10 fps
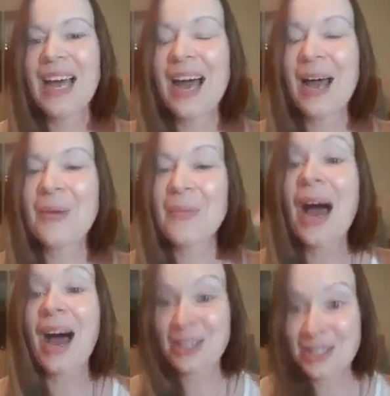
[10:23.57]

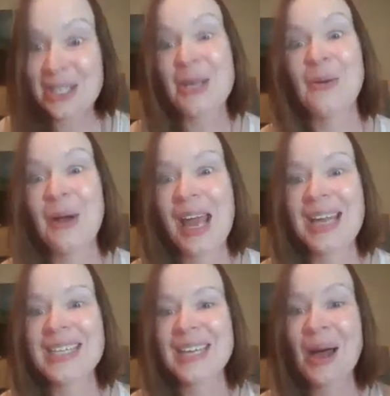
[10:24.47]
I'll see you all
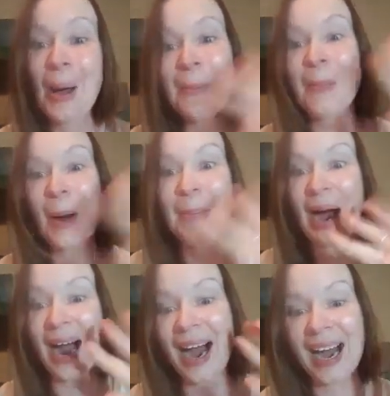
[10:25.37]
later.
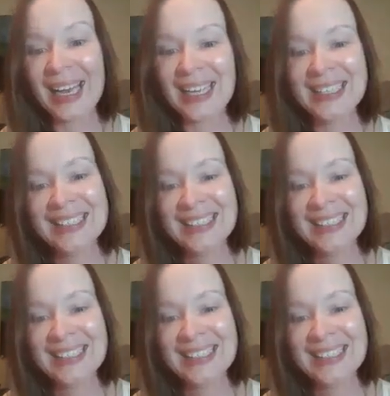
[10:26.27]
Bye-bye.